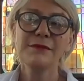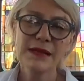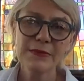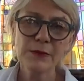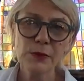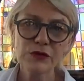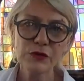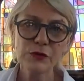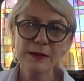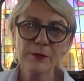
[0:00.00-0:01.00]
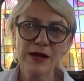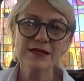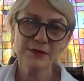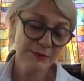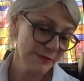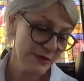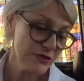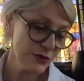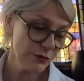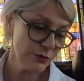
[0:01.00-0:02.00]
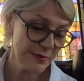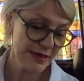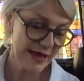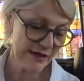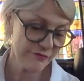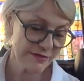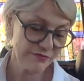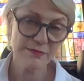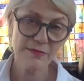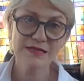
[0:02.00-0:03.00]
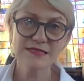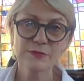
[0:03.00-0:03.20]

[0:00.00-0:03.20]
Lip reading: maybe we'll do big brain. We meet every 3 months,